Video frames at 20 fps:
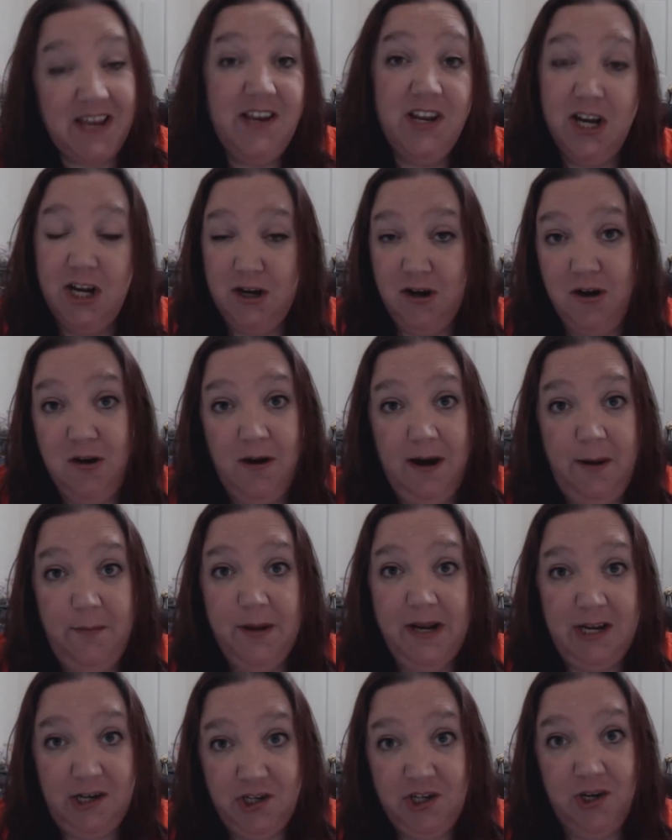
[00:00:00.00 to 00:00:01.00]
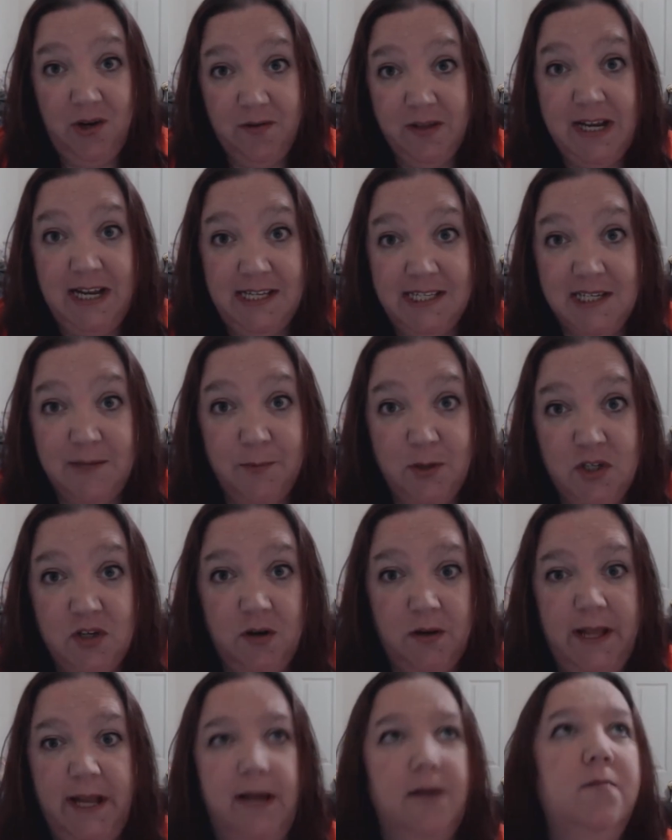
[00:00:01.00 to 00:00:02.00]
And you got to hurry because you know the customers
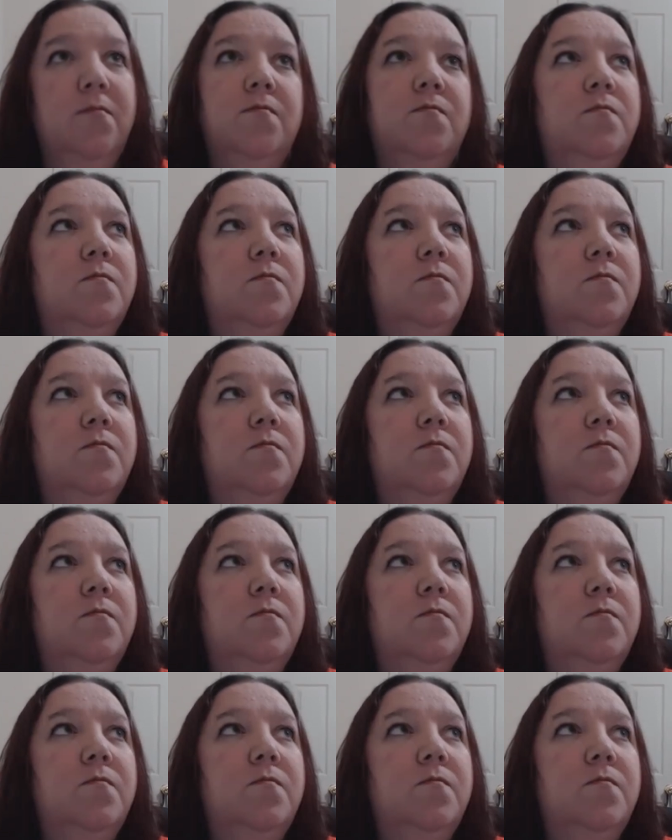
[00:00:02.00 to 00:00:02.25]
are like,